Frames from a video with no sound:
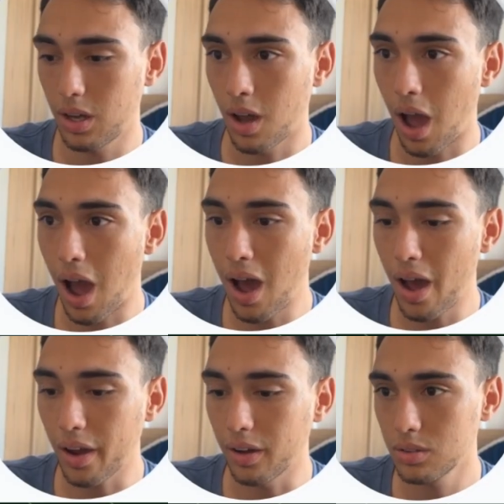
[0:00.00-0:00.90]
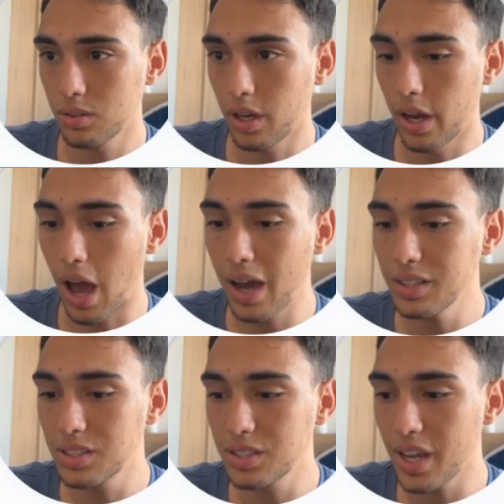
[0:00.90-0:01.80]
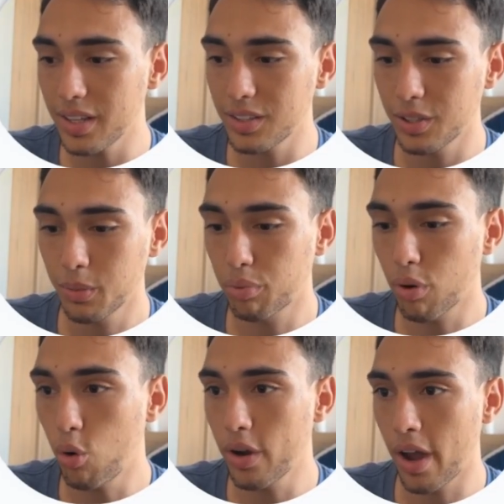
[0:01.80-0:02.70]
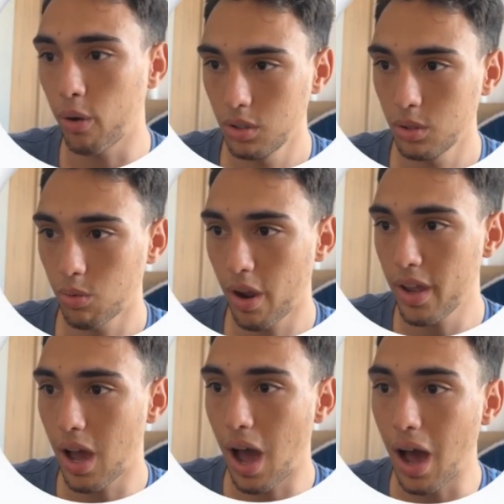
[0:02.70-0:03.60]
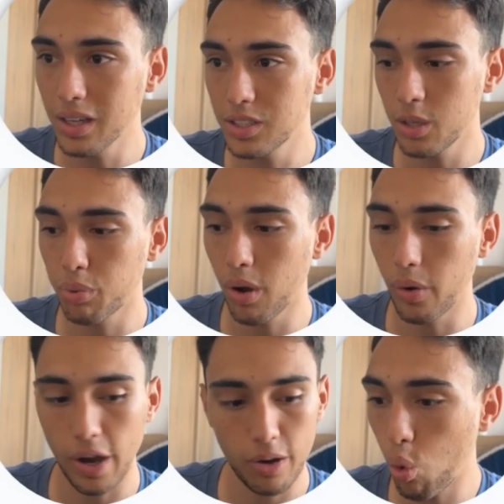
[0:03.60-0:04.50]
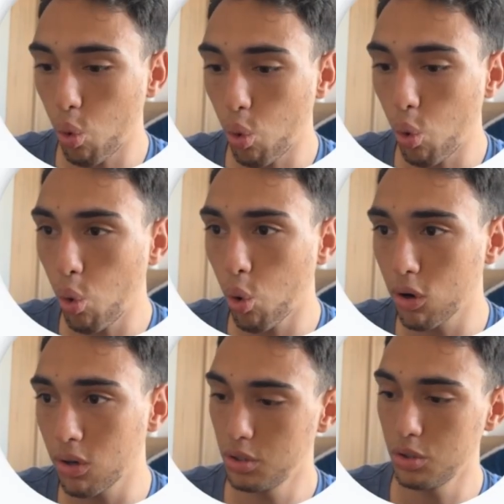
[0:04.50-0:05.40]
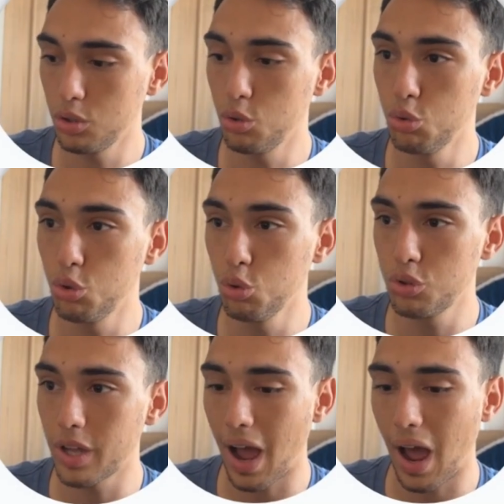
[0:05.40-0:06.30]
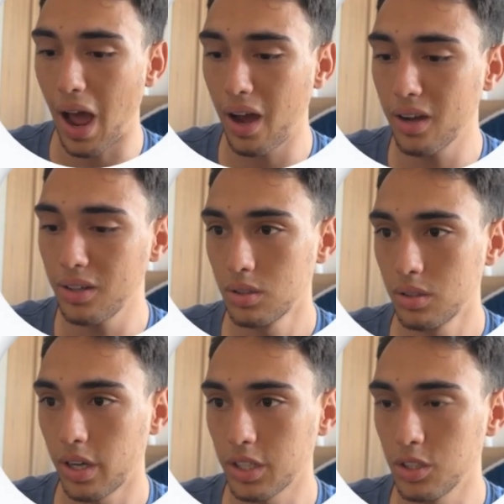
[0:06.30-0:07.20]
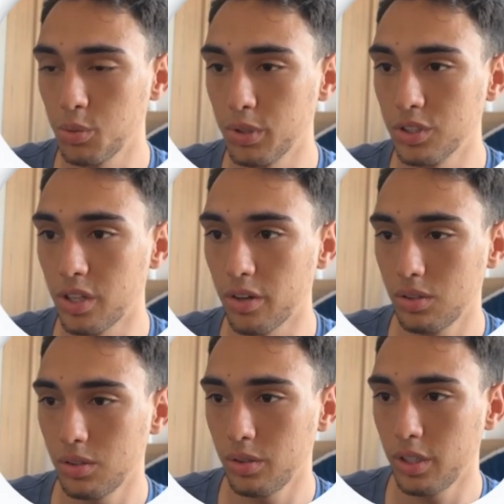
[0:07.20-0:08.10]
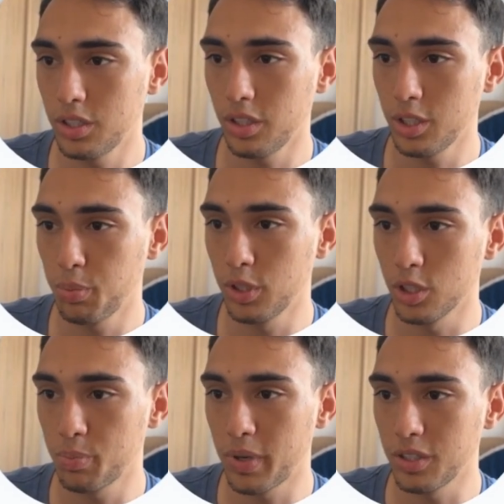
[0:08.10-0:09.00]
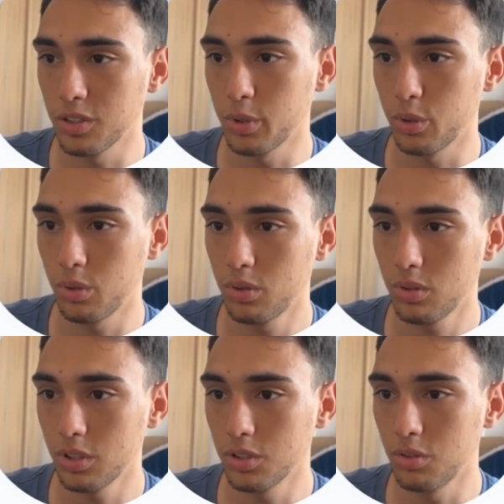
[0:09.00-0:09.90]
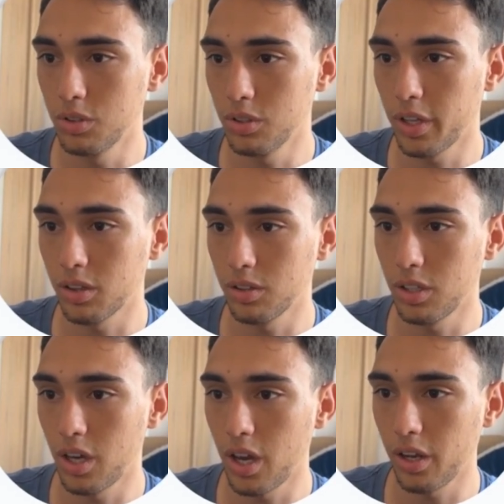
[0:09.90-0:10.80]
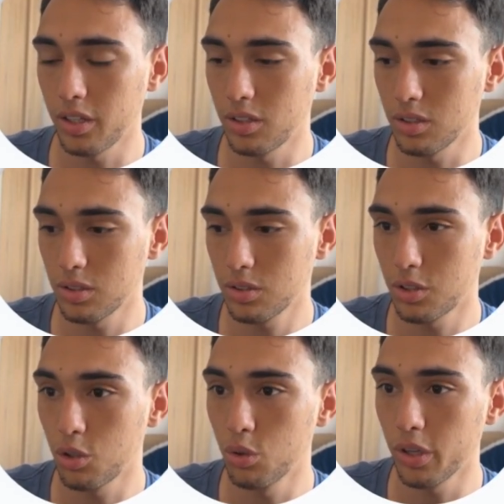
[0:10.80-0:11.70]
ang, an ang set pronoun, right? Ang set pronoun, or you use the ang. Actually, let's put this down here. Let's put the space in the middle. Let's do it like this. So you do it like